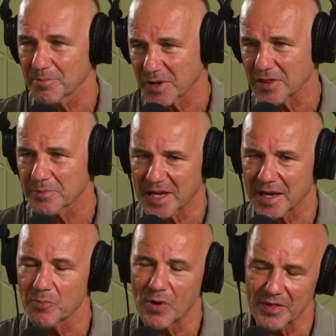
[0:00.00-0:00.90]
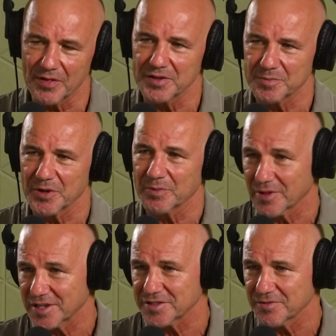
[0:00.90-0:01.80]
I'm going to become one of these
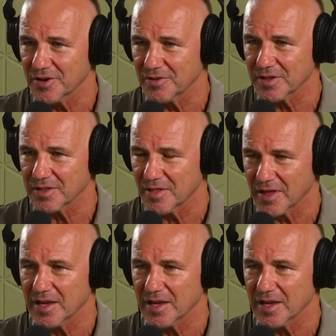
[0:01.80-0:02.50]
people. They're surviving.